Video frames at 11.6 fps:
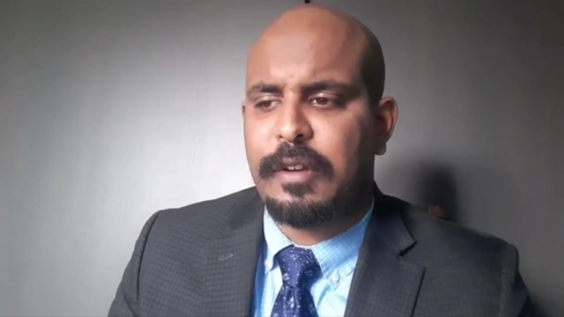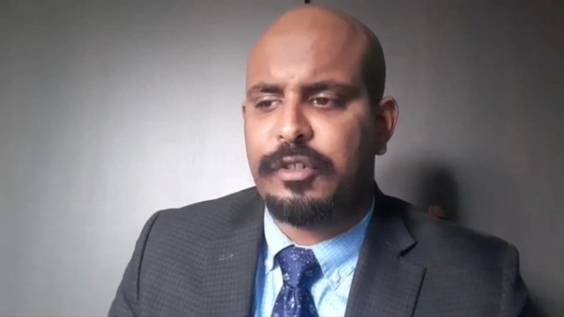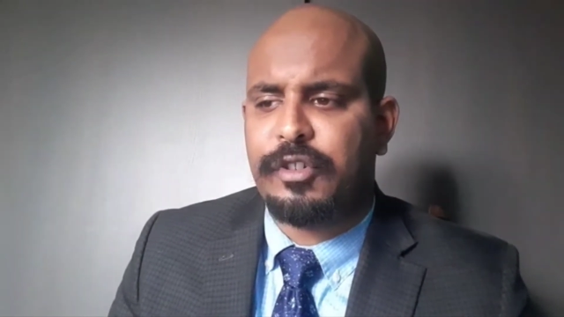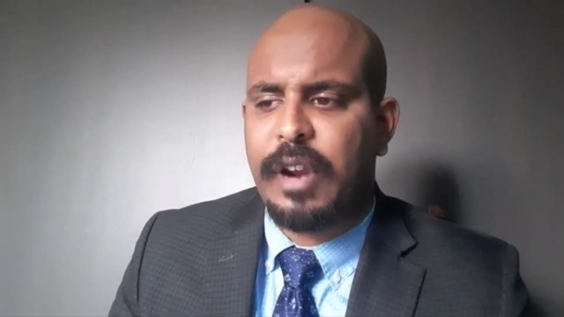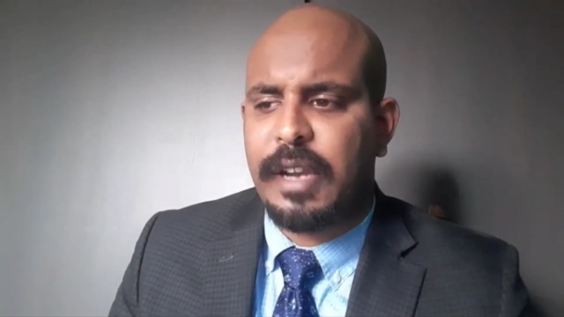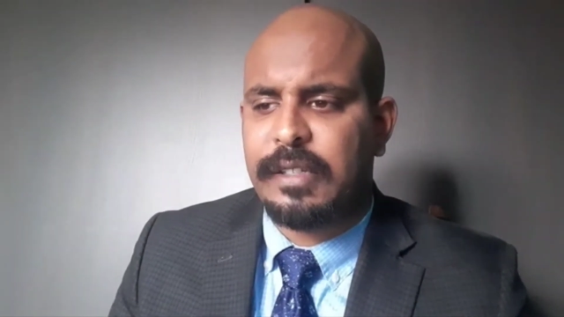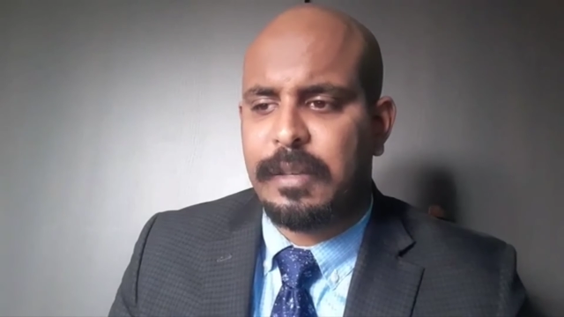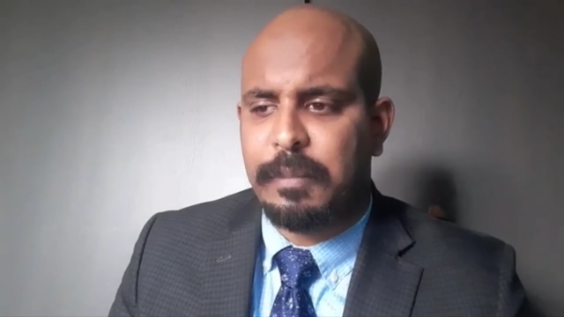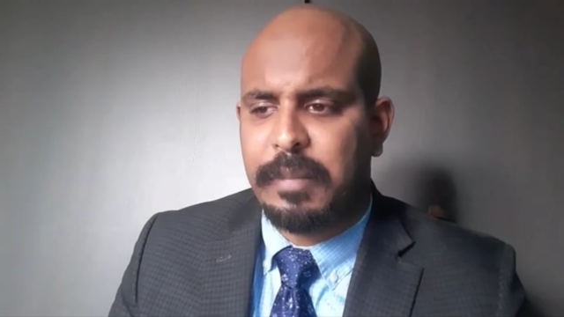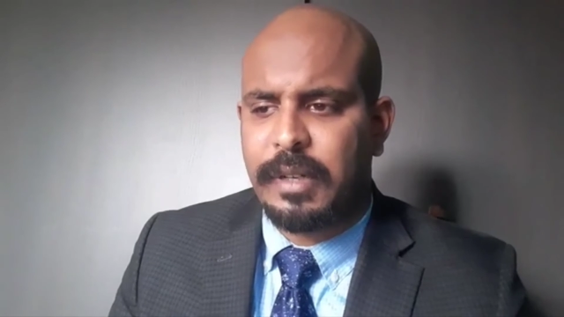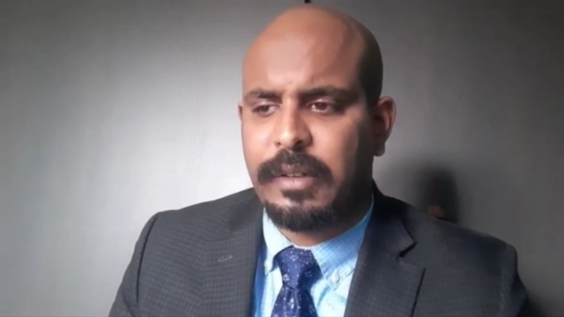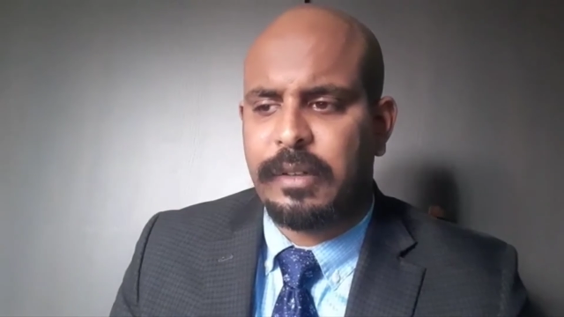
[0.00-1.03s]
try to
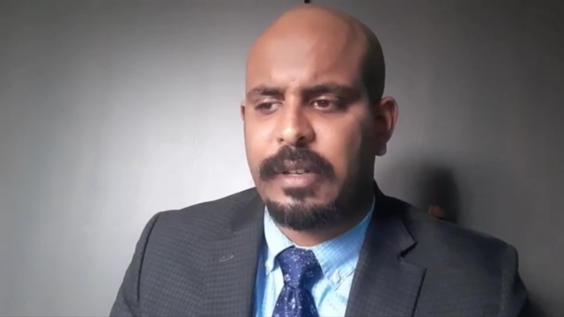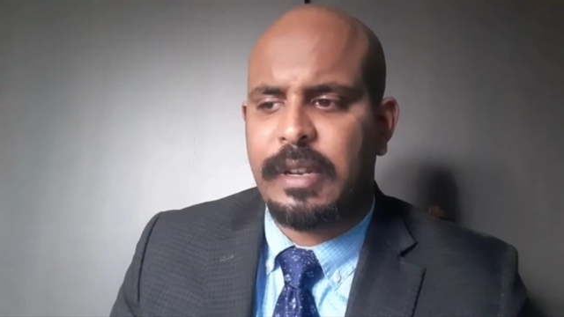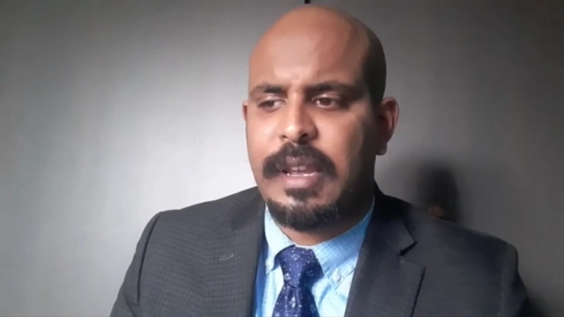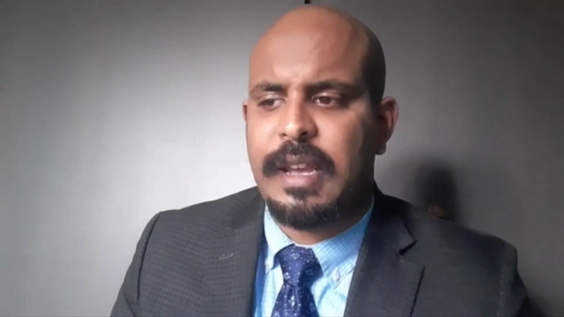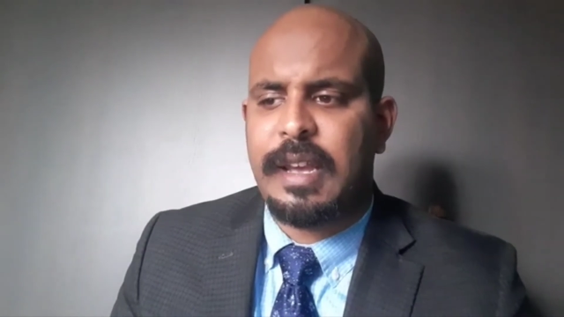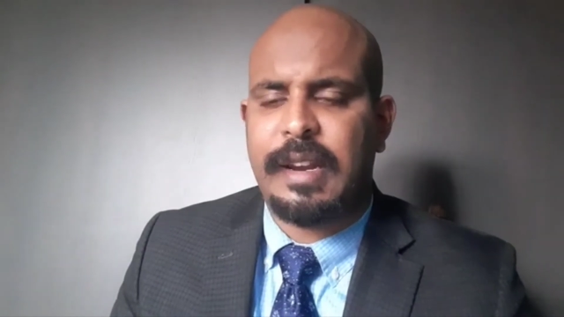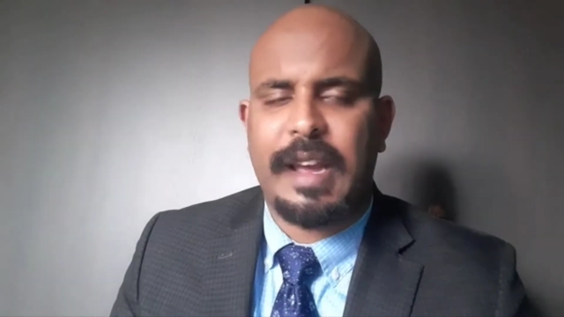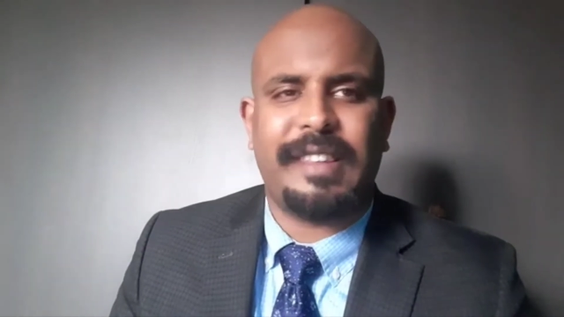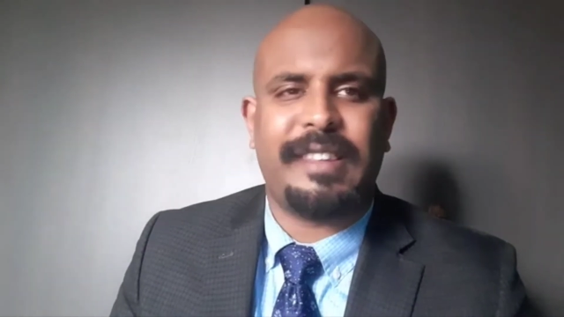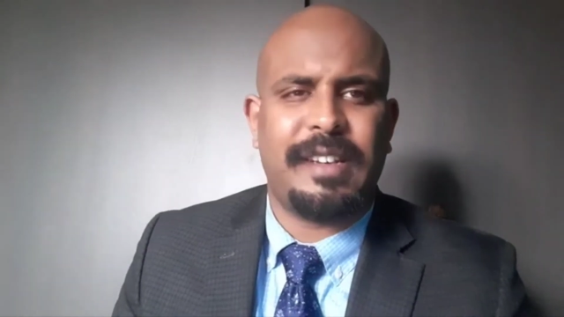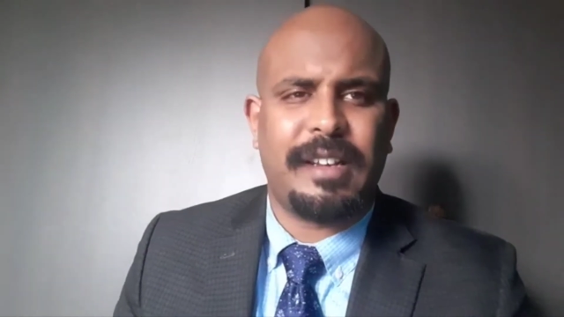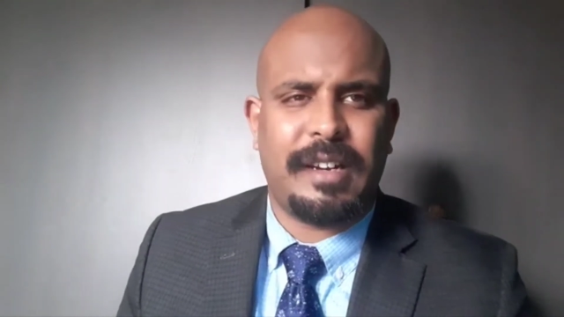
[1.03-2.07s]
build an
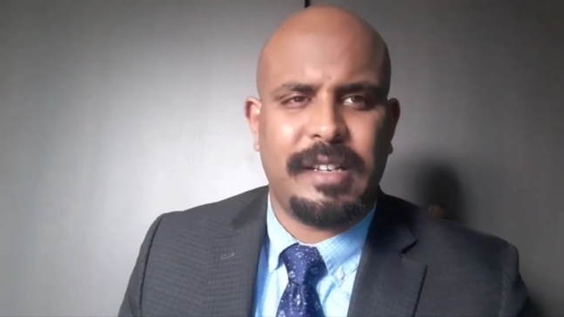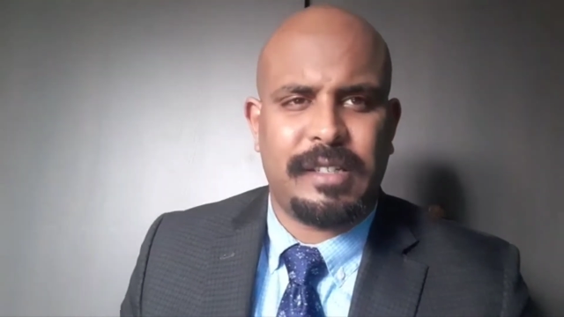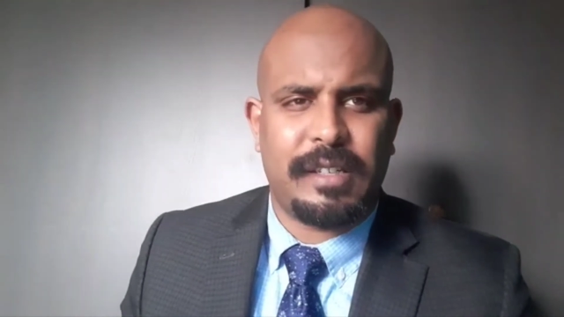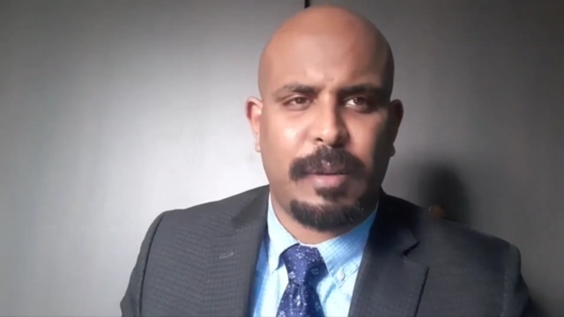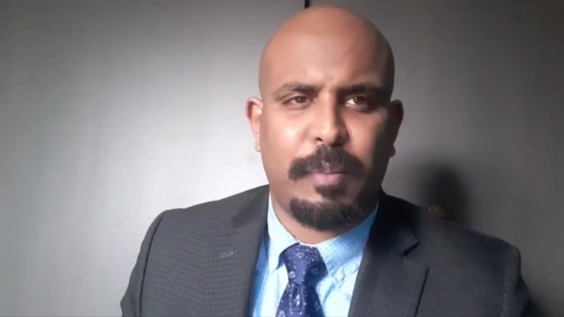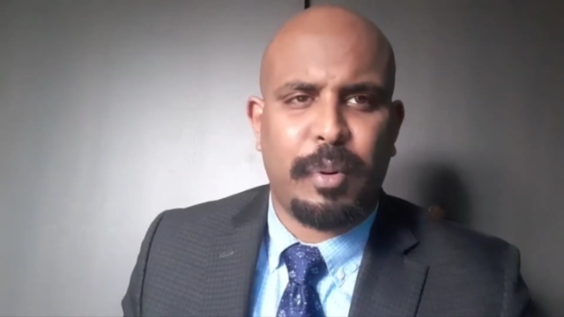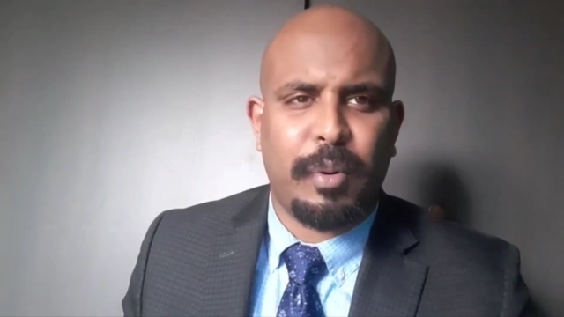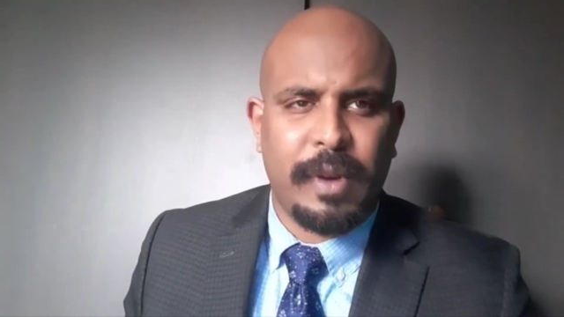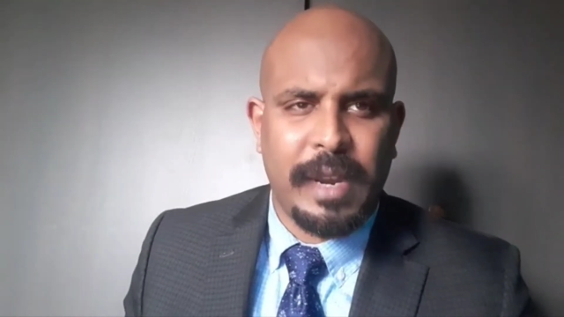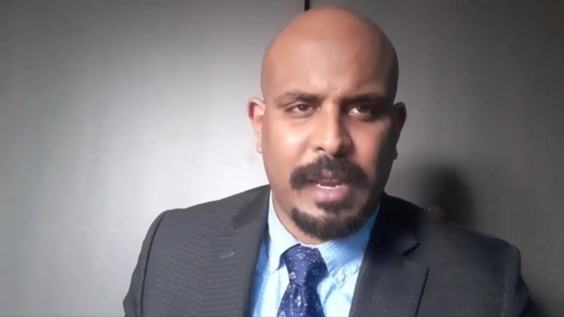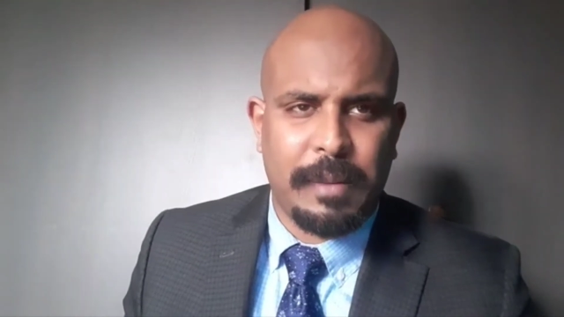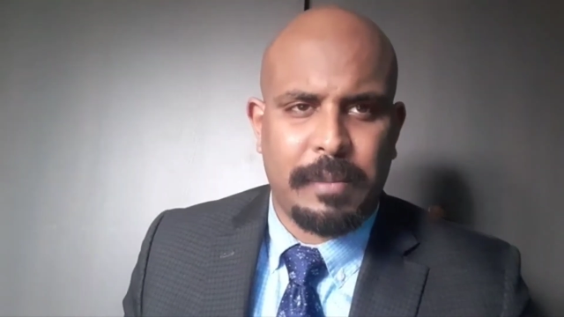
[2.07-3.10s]
ethnically
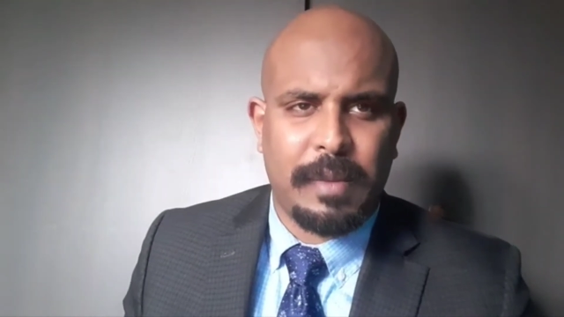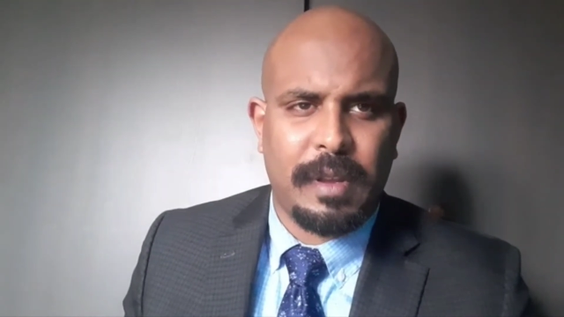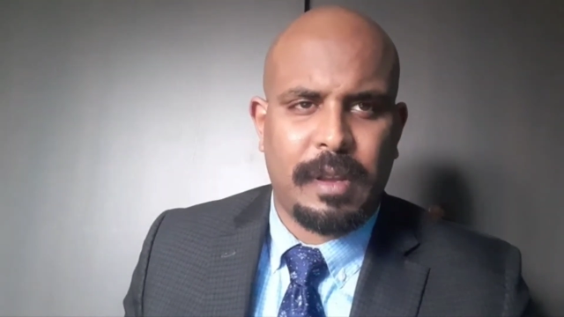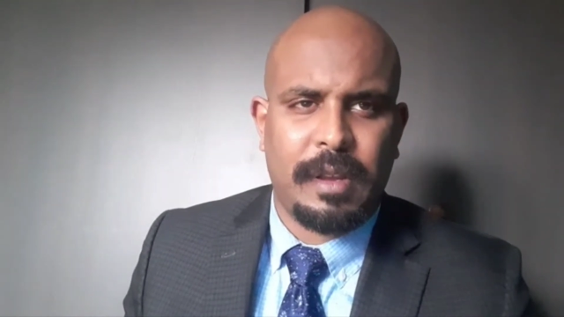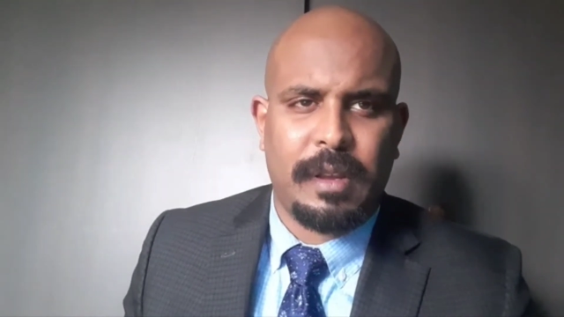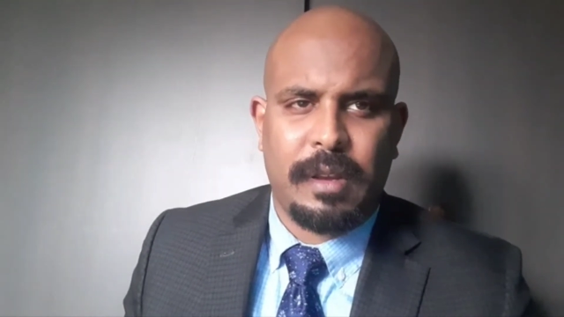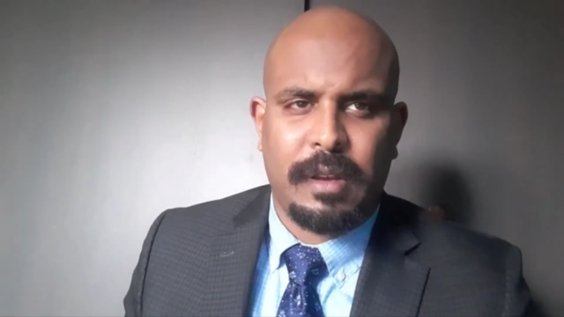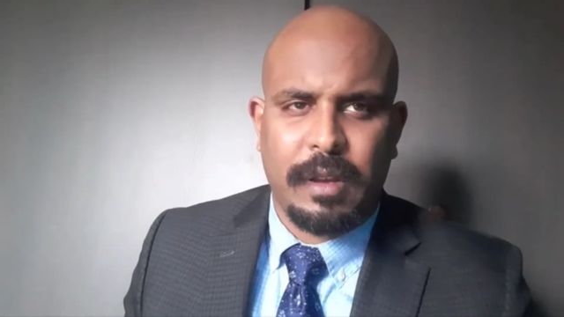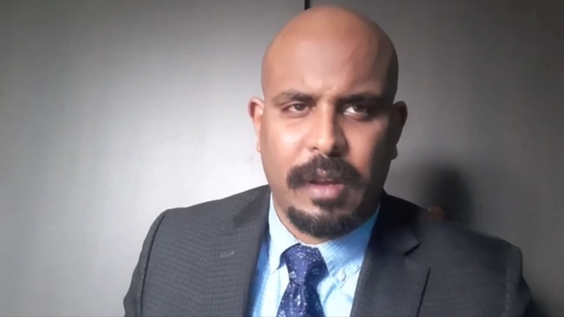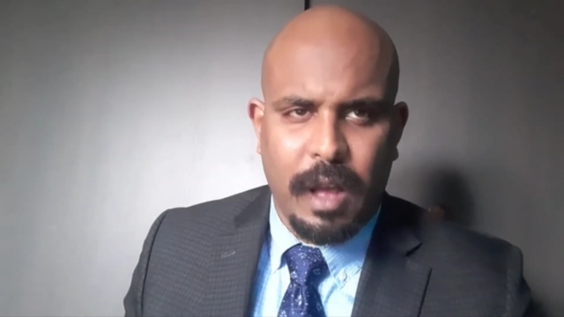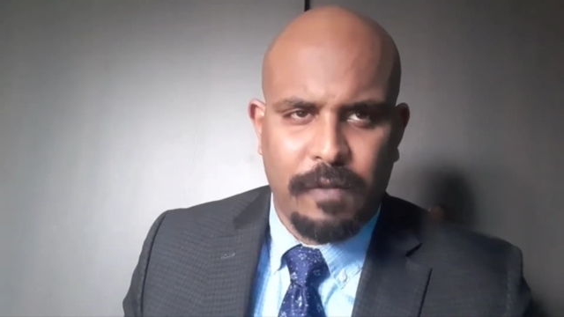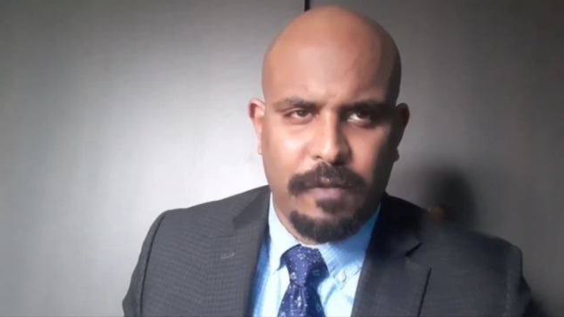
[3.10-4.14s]
supreme
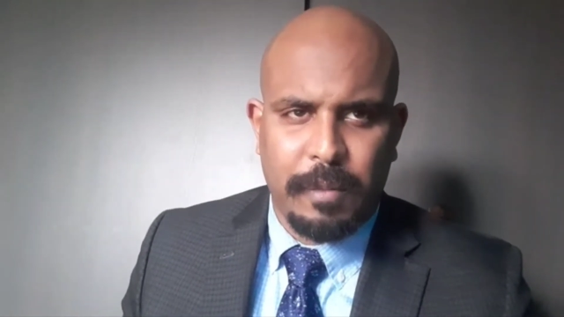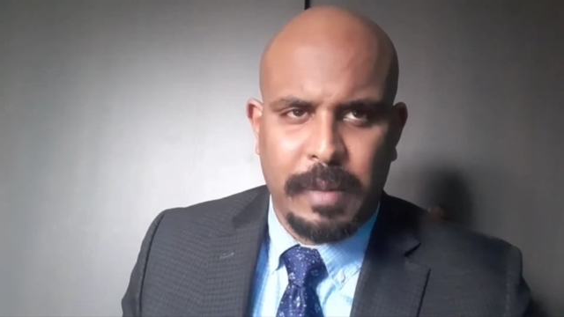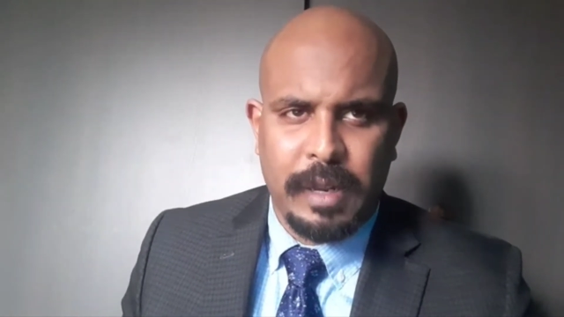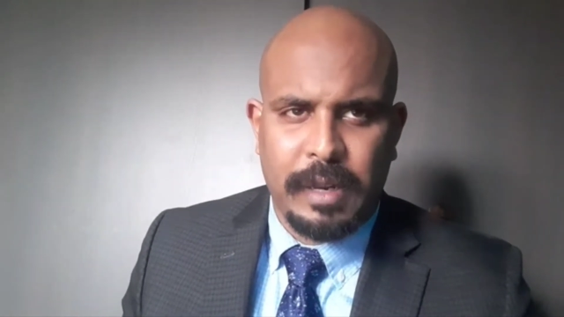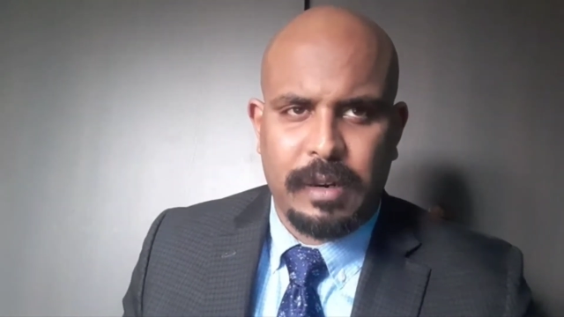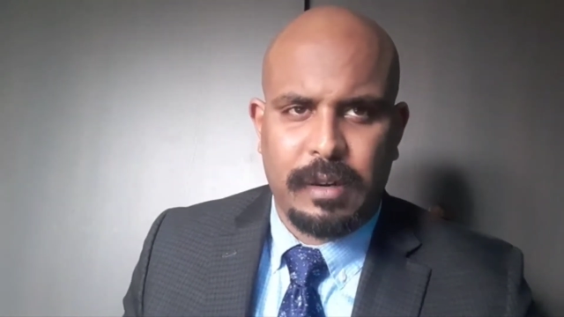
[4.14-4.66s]
government,